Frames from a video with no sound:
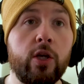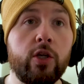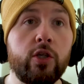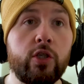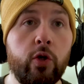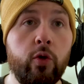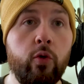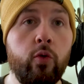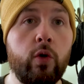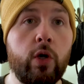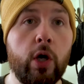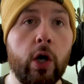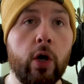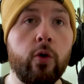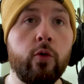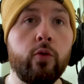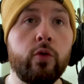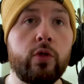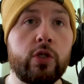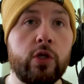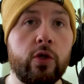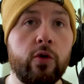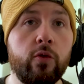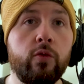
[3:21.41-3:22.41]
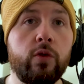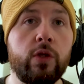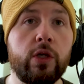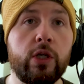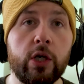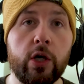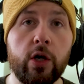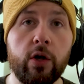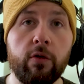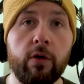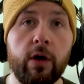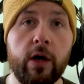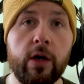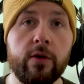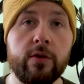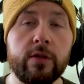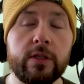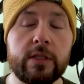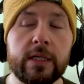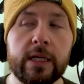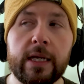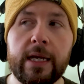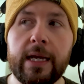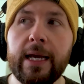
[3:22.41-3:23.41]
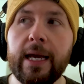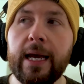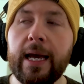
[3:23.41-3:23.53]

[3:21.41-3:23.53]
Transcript: to go to the Euros.